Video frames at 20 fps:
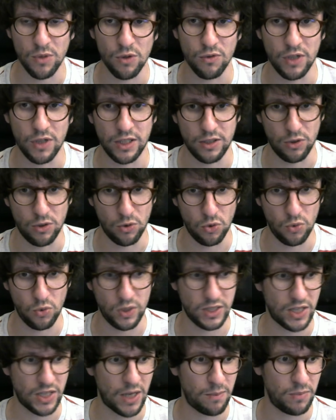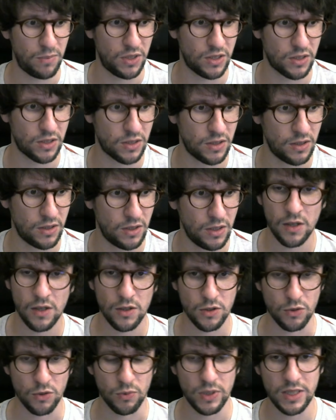it always happens.
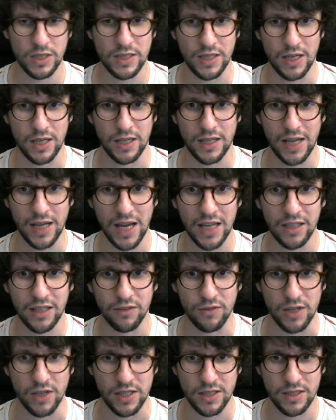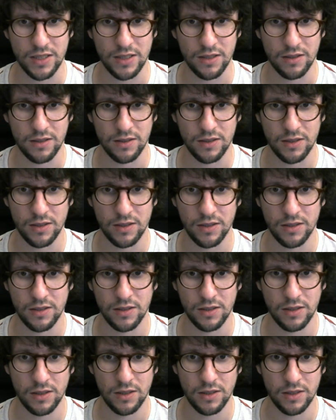So we say canvas
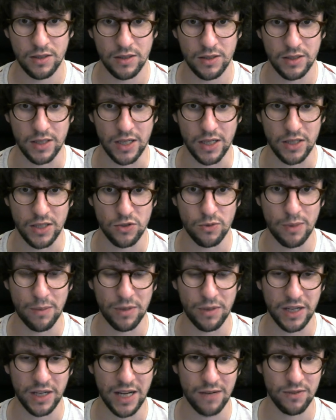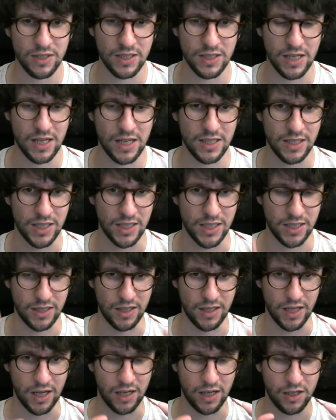size. Remember, canvas size is
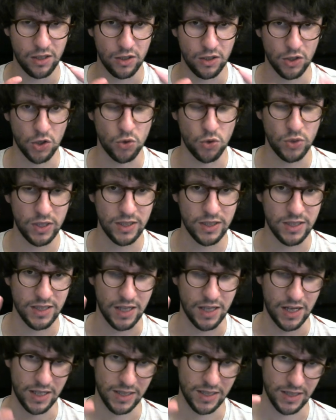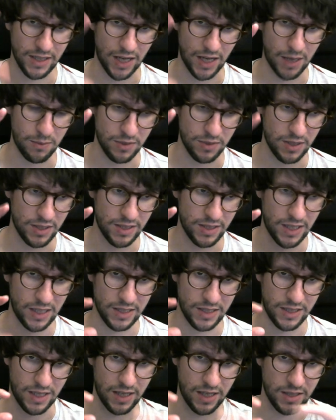the grid size times the cell
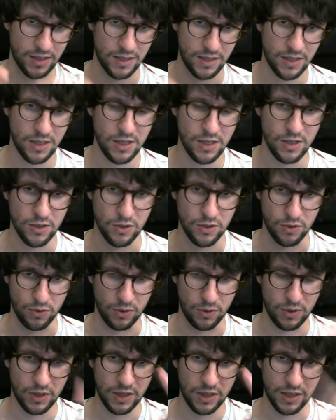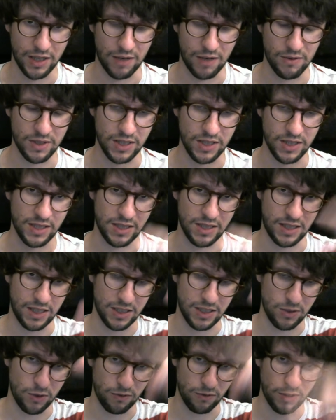size. So canvas size then is
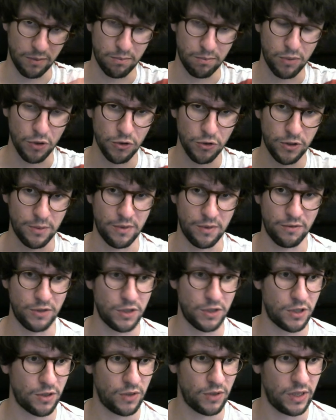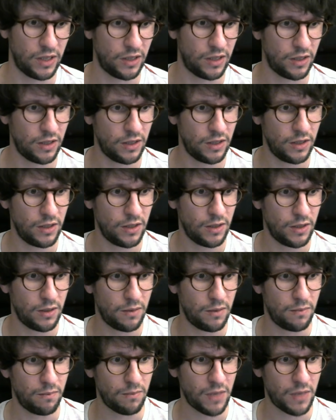sort of the bottom of the screen.
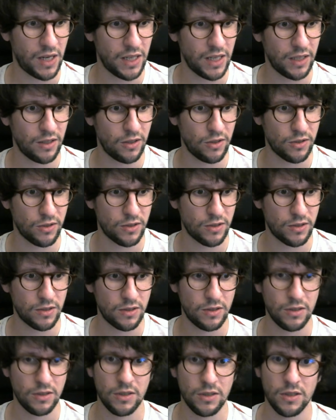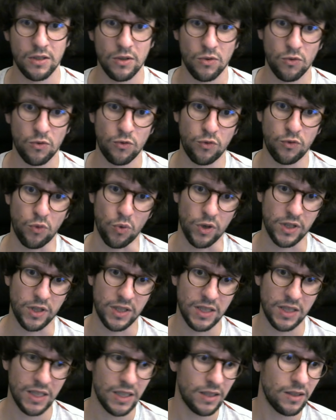
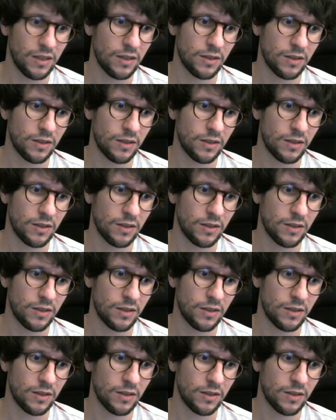-14,